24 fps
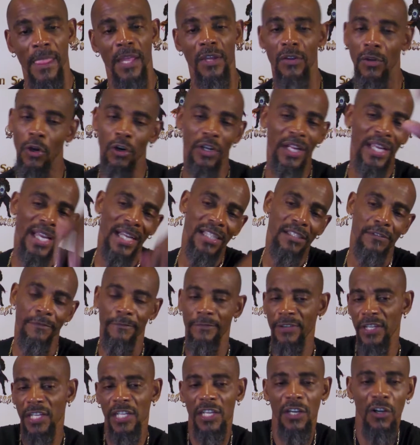they got some
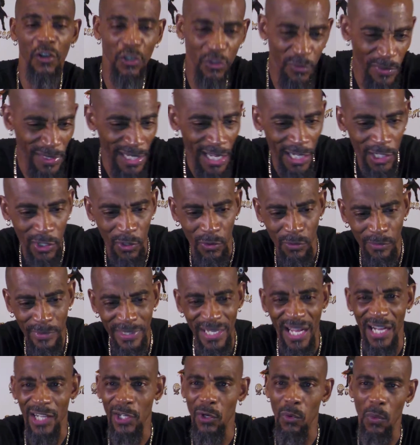videos. We're not
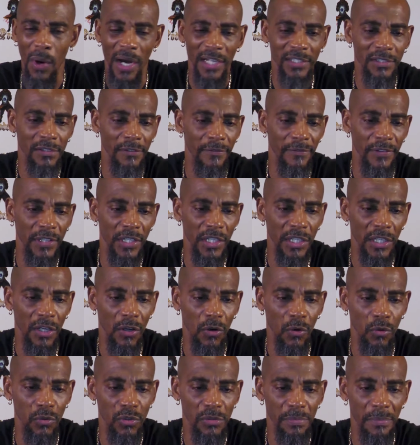gonna watch the
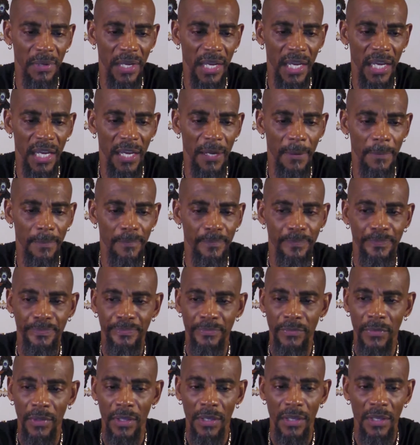videos, man.
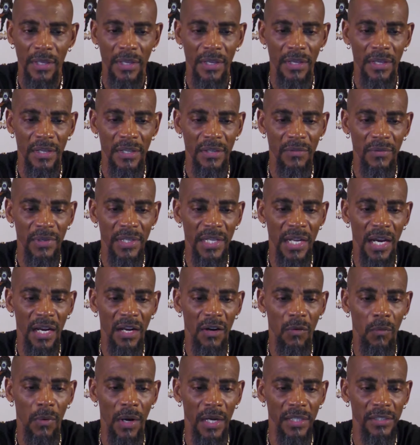We're not
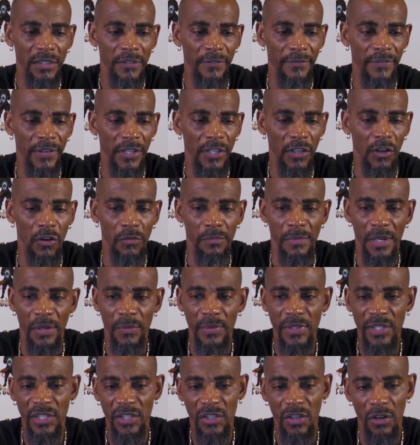gonna watch the video, man.
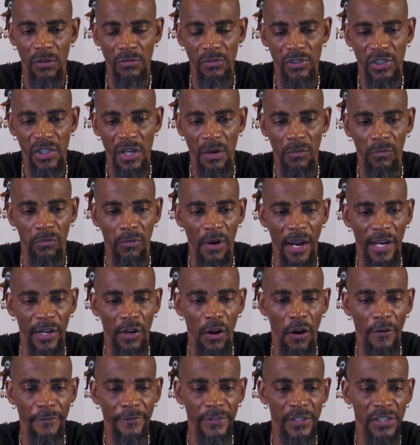We just gonna jump right
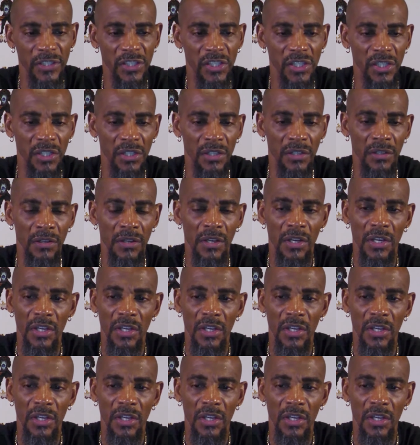off into,